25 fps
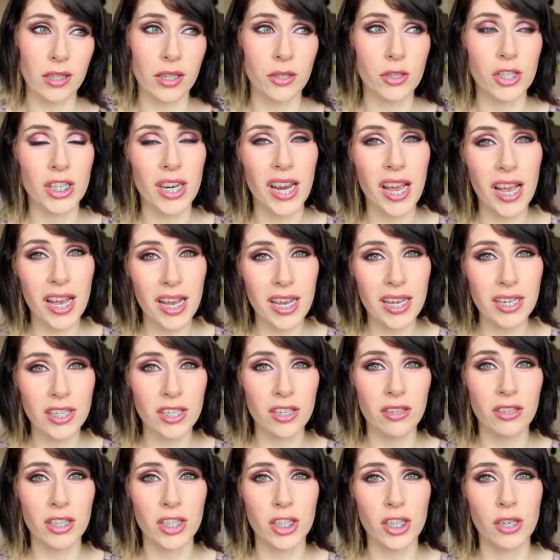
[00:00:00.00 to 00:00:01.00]
Now she had
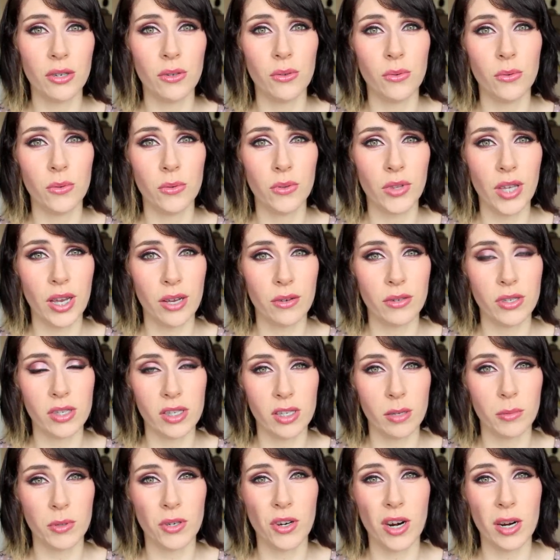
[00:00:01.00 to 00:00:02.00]
nearly 2,000
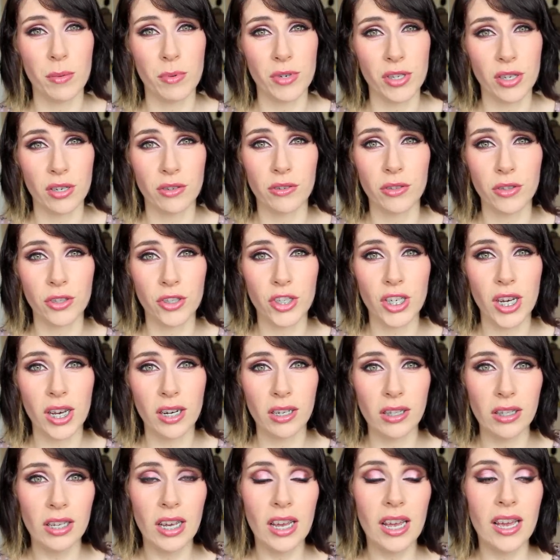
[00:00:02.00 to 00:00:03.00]
subscribers on her other
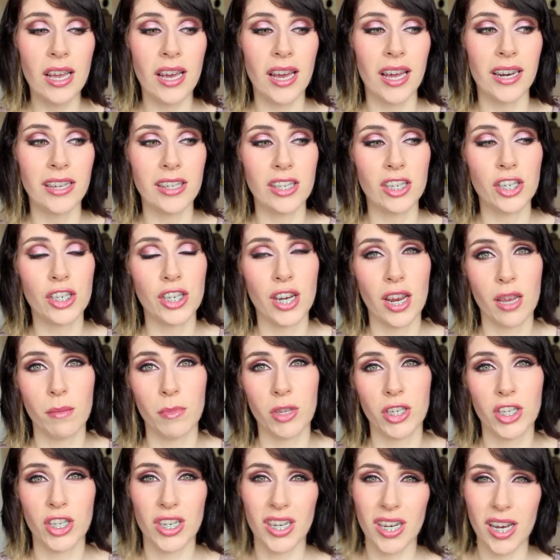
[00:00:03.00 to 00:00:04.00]
channel, and it's a shame
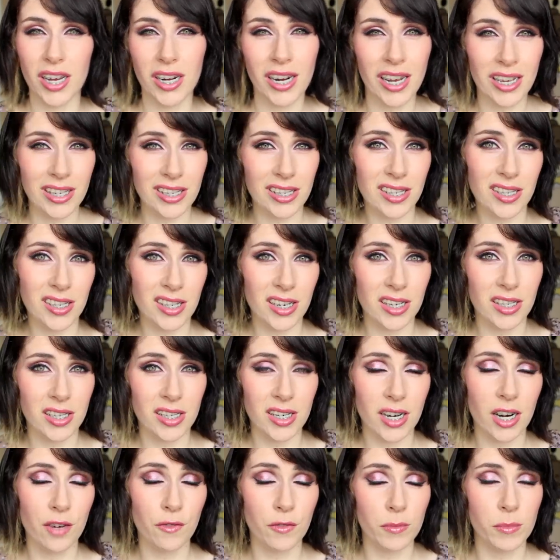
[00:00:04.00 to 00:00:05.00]
that she kind of has to
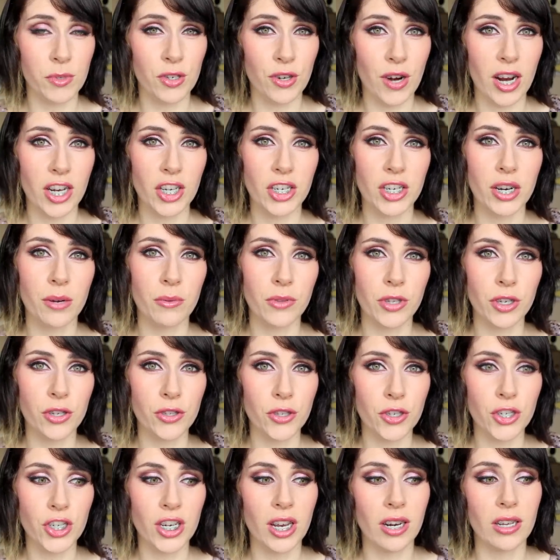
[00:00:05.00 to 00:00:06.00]
start from scratch now on the
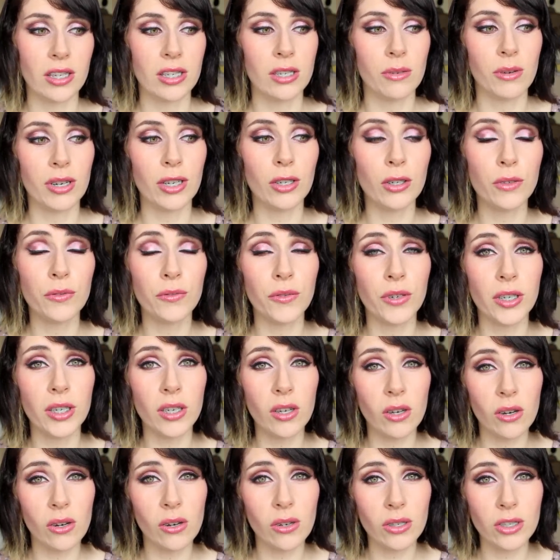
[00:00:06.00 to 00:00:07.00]
other channel. So I'd love for
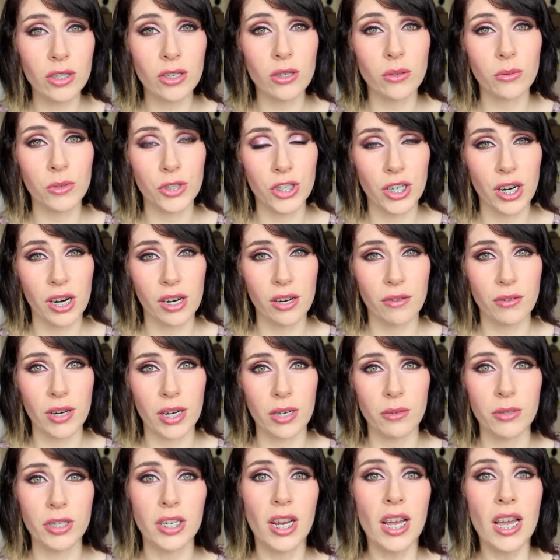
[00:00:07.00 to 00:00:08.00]
you all to go and check her
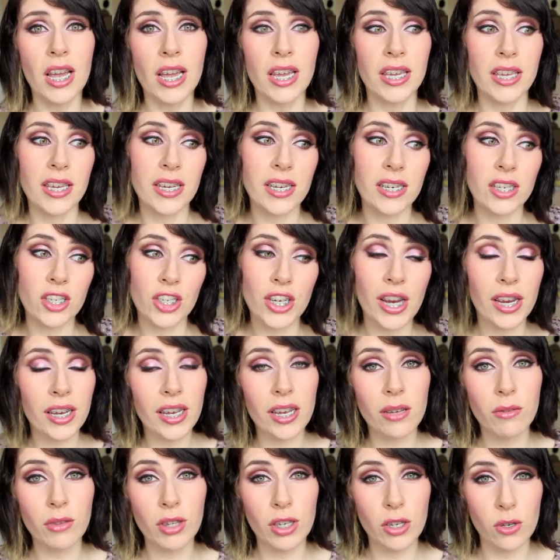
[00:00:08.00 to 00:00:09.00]
out. You can check
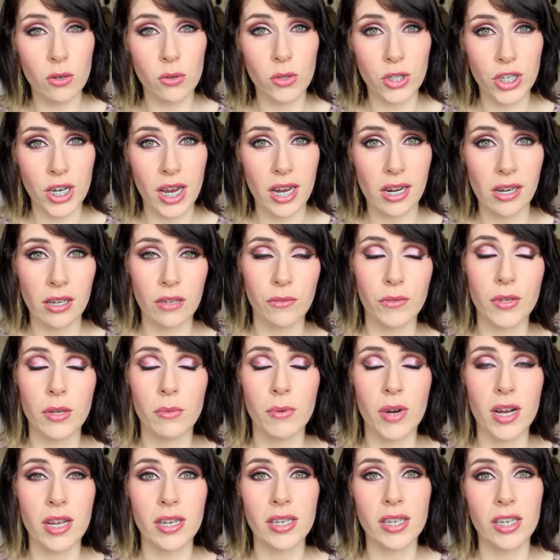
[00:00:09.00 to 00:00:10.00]
out the old channel if you
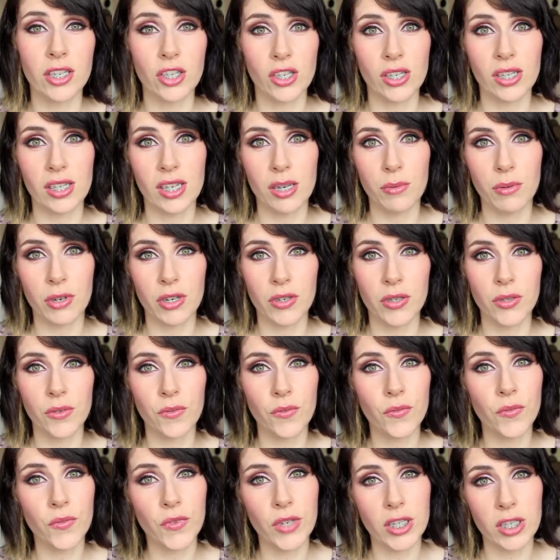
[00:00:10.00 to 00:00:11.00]
want and just see what her
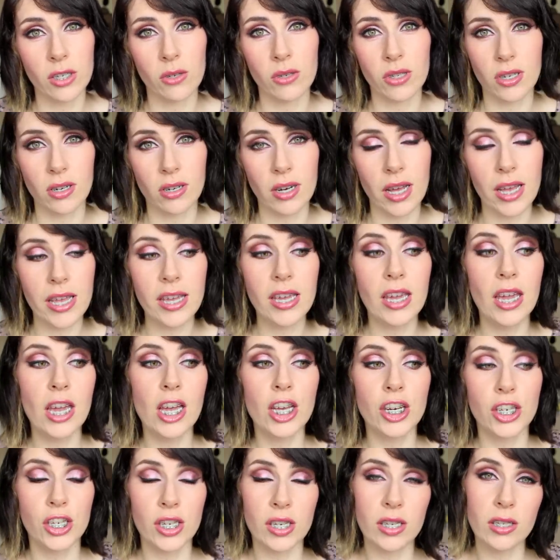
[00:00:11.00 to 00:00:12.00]
videos are like.
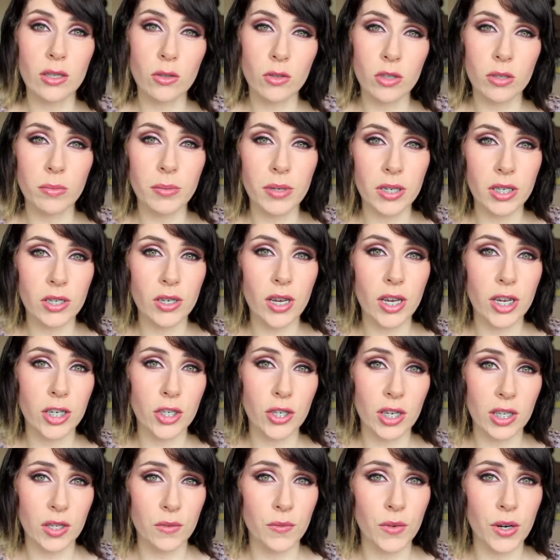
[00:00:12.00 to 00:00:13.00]
She is going to be
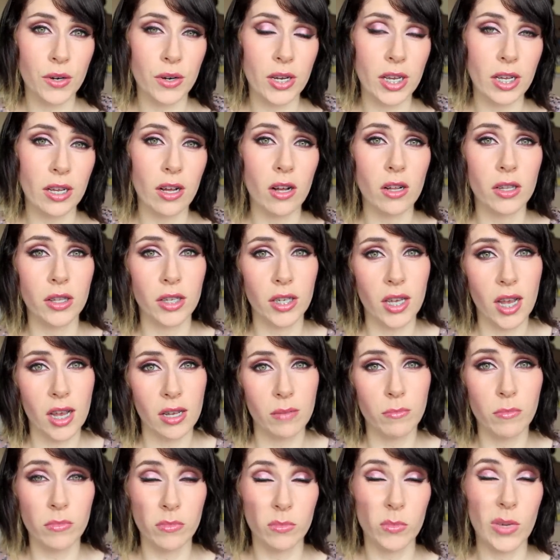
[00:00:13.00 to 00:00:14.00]
transferring all the
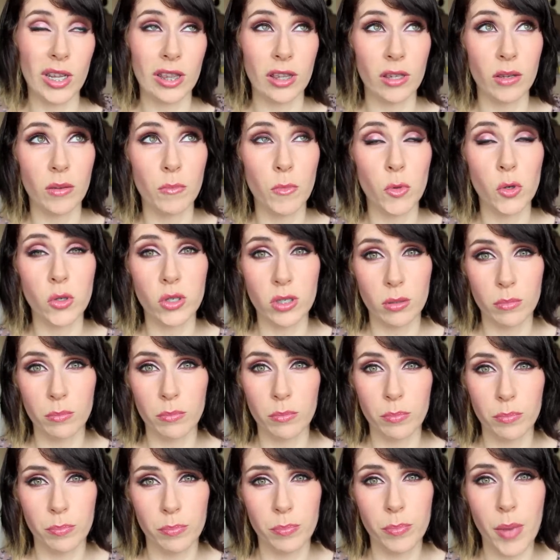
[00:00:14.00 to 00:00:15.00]
the most
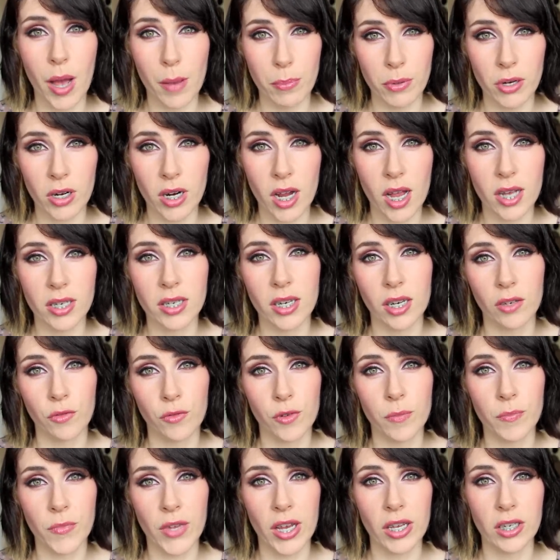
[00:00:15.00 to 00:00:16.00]
popular content
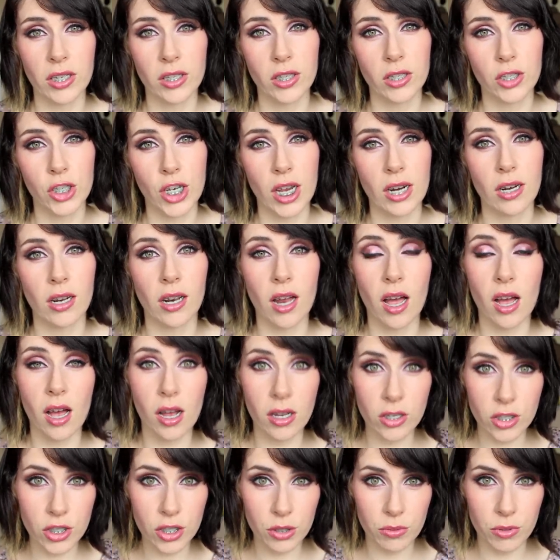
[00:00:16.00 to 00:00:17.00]
from that channel
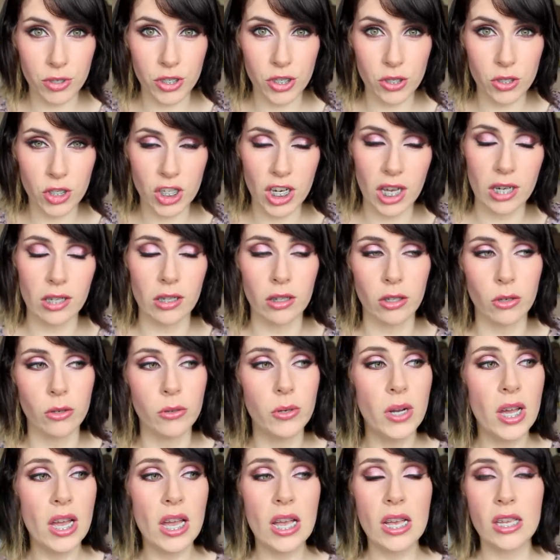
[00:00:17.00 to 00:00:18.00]
onto her new channel
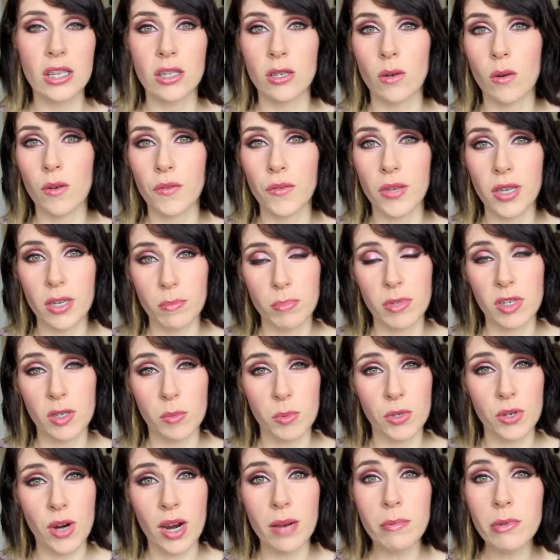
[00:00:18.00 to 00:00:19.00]
though. So if you
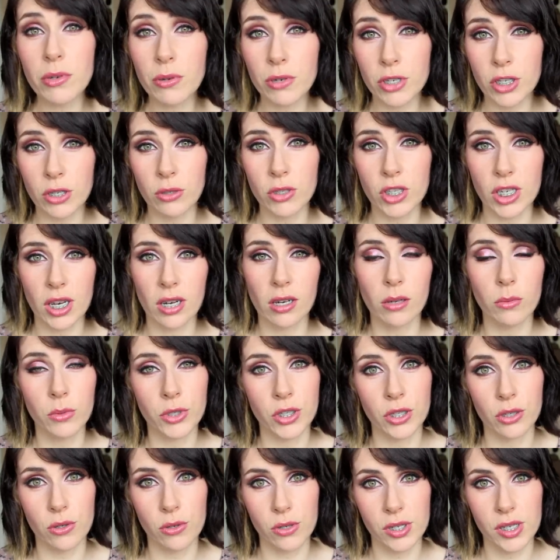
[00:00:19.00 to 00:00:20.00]
subscribe to her new channel,
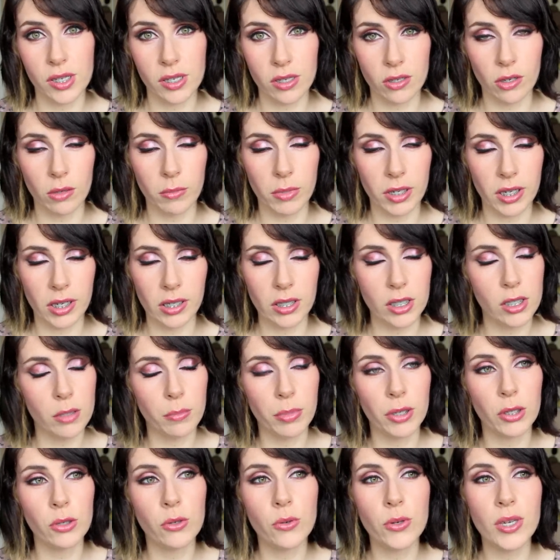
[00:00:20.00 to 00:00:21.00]
which of course is going to be linked to
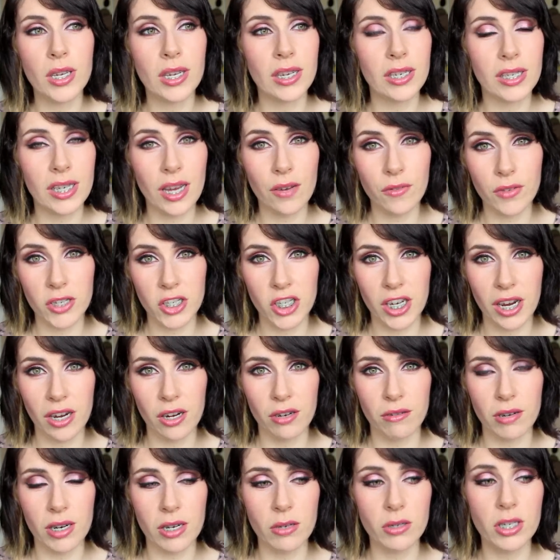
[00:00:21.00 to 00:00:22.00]
below, you can definitely check
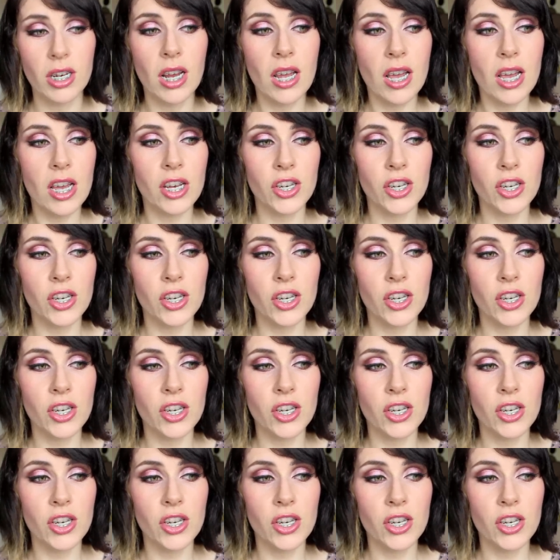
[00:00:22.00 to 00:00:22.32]
her out.